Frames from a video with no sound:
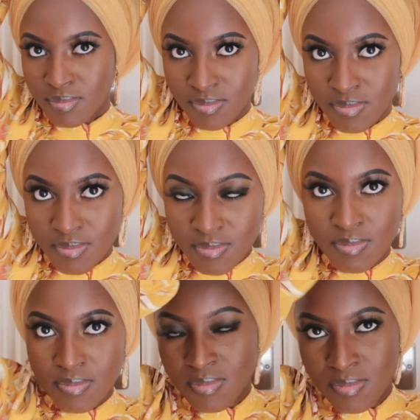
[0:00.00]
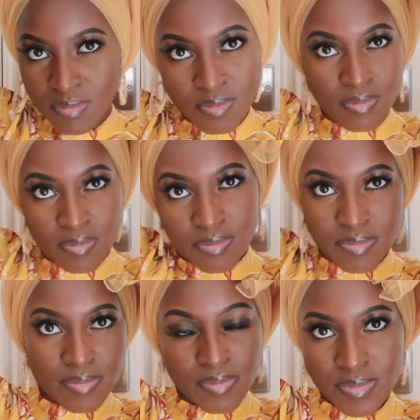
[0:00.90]
Okay, and then you
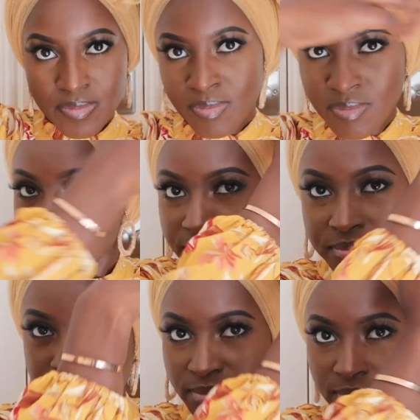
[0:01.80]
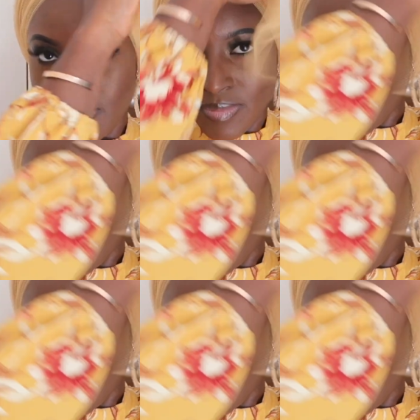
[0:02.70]
just need to tie it,